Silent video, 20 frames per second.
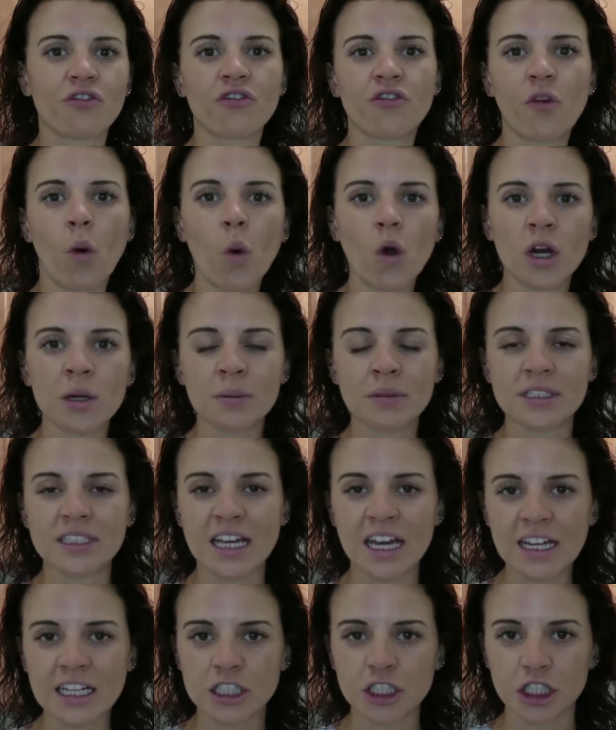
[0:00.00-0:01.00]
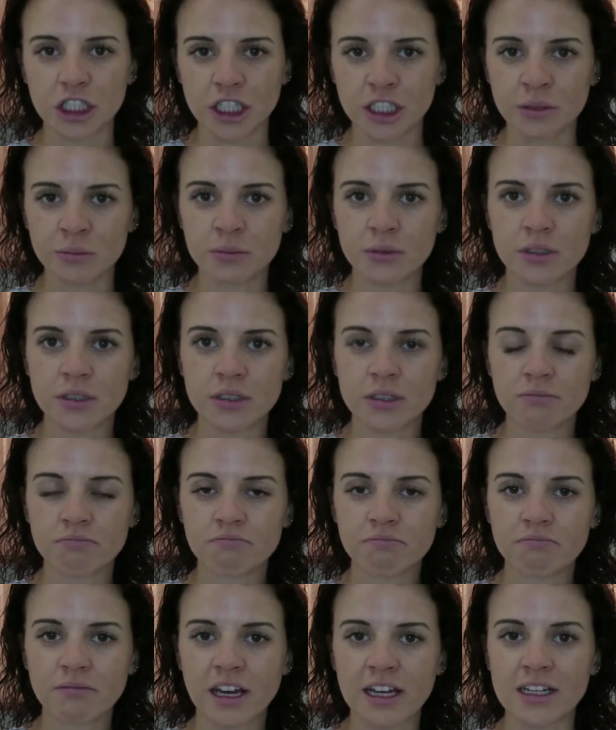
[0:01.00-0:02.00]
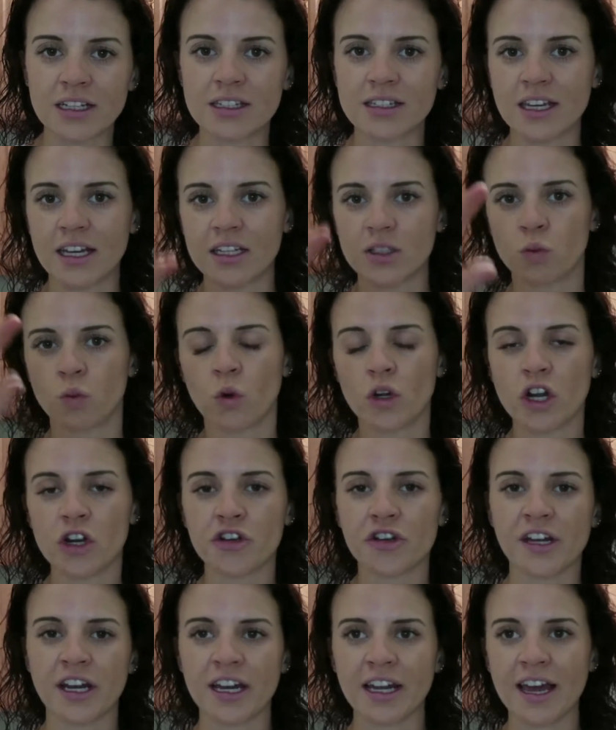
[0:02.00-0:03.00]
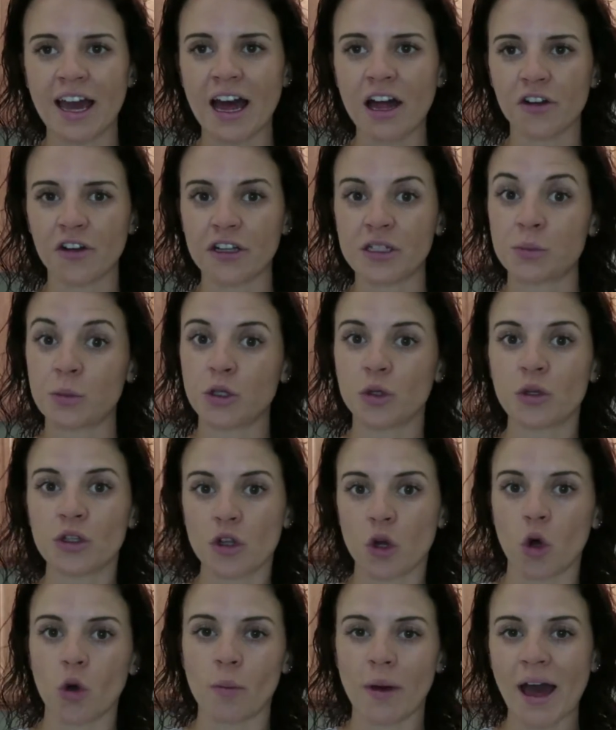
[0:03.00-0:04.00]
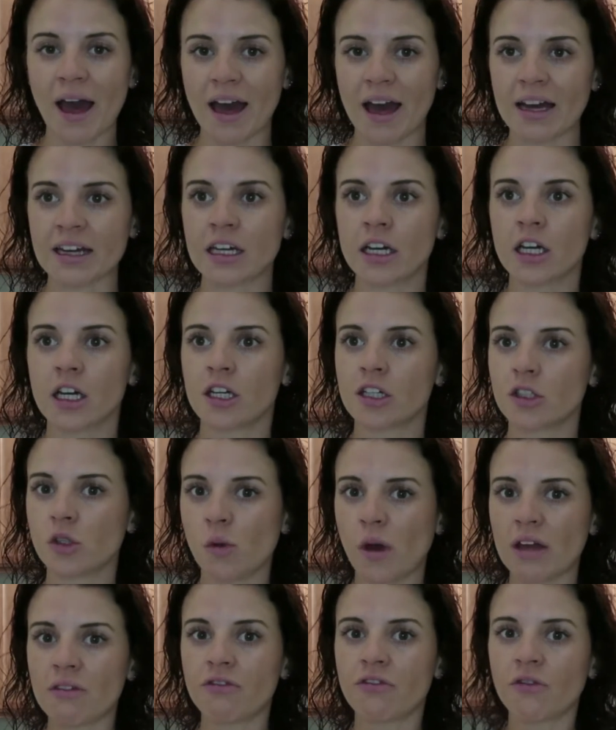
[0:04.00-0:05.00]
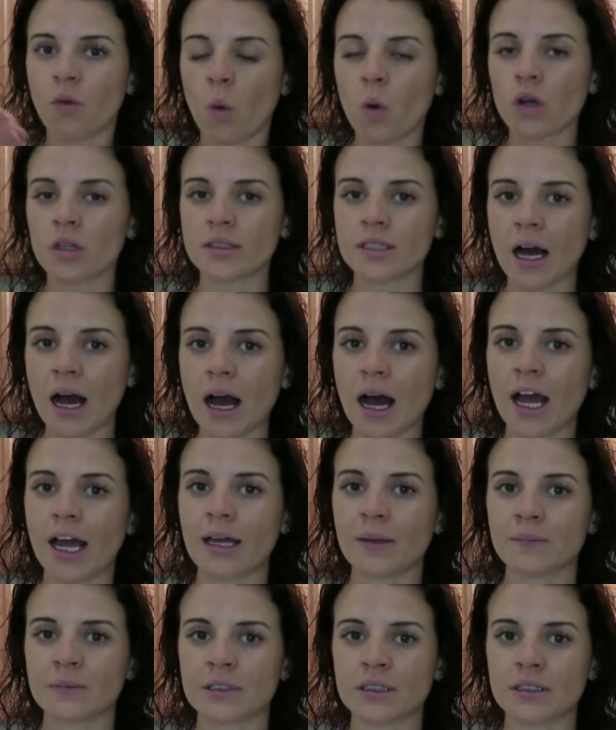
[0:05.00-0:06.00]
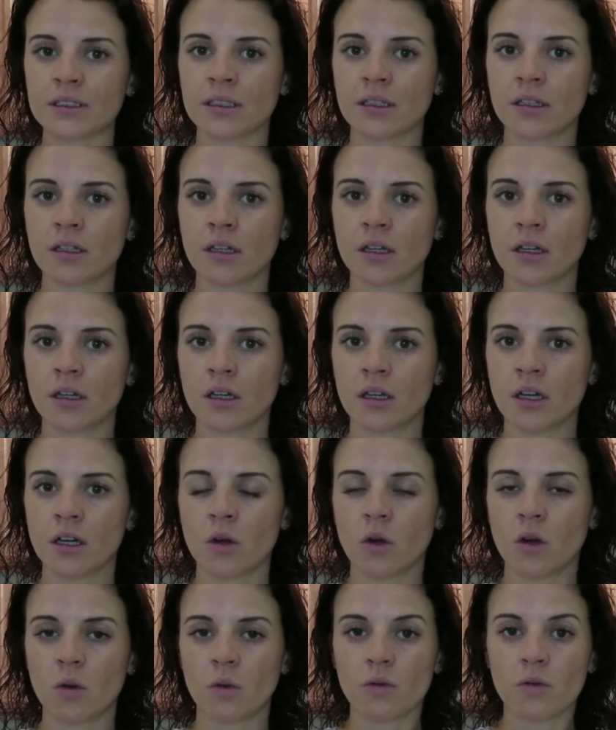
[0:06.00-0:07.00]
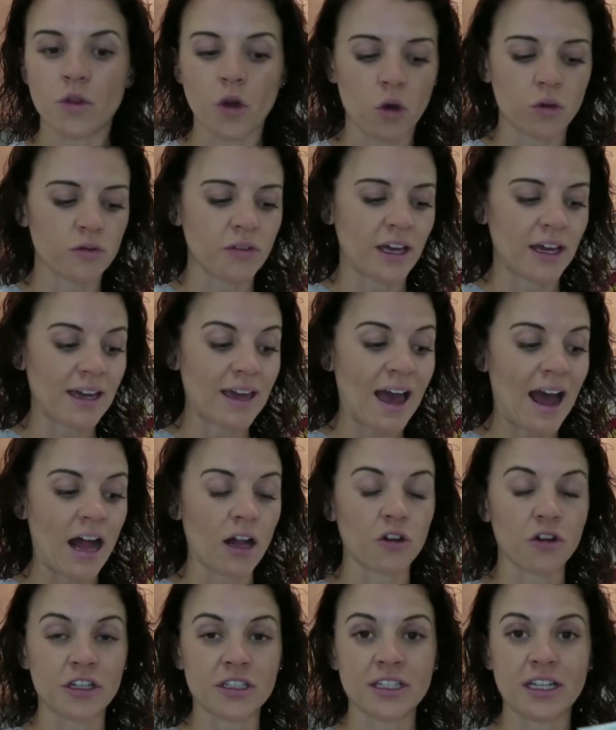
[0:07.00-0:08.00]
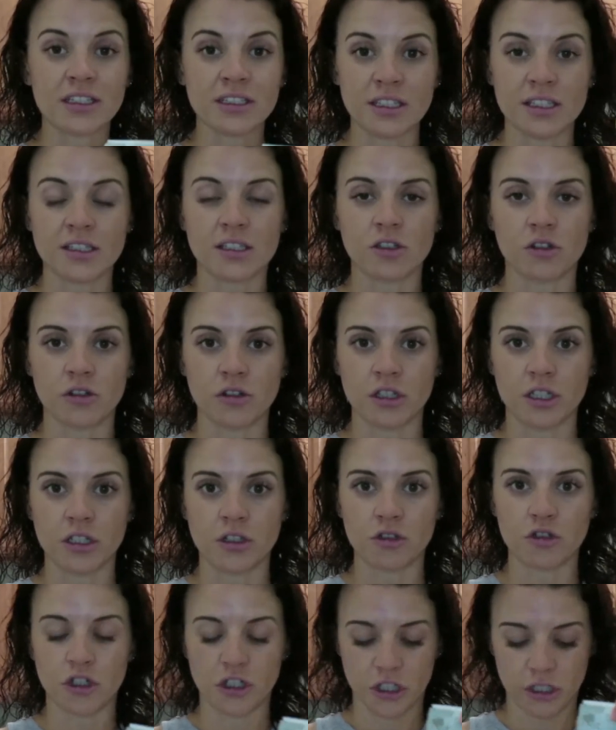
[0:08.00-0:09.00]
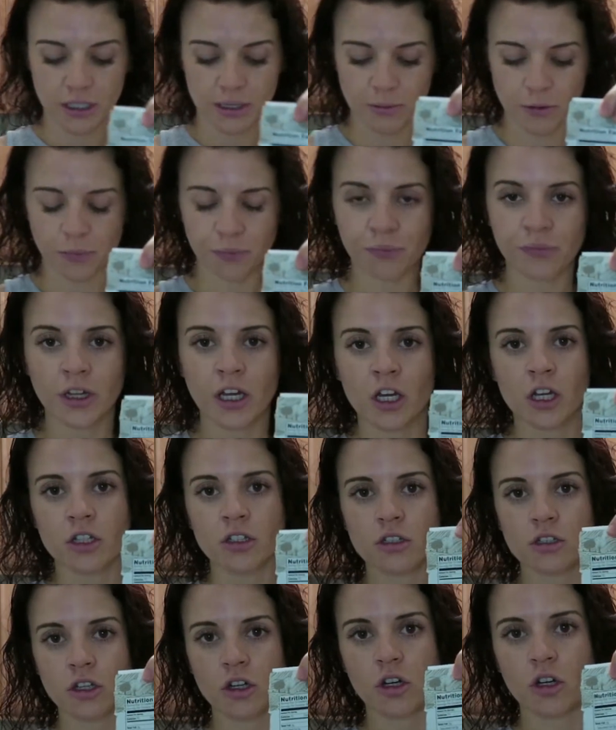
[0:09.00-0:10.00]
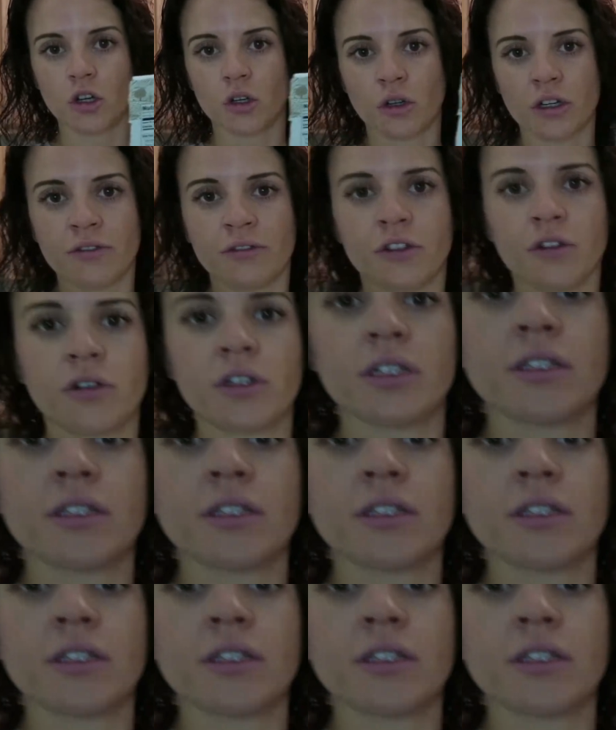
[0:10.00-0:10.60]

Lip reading: 4 potato chips and it says 180 calories, but you eat the whole bag, you ate 4 times that calories that's listed on the nutrition label. So if you